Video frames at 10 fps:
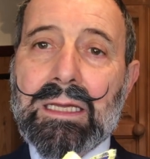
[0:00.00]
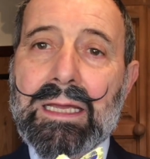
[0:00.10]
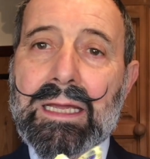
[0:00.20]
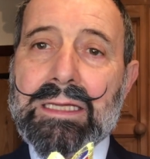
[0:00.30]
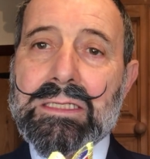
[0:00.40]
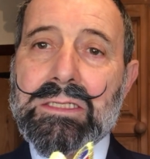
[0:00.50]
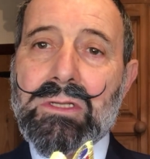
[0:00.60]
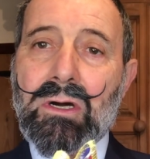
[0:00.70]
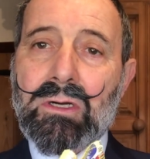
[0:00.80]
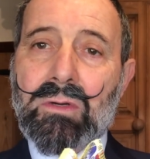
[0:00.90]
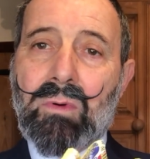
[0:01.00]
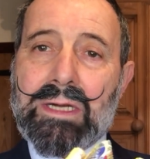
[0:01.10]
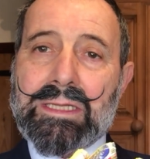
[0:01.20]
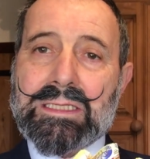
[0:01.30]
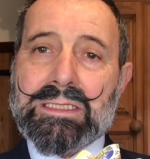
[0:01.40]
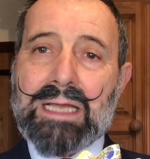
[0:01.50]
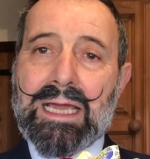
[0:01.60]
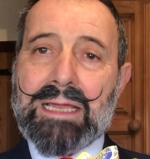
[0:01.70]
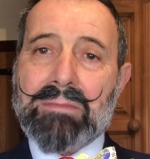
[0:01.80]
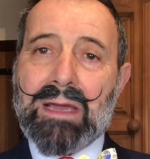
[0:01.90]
it's not quite the same,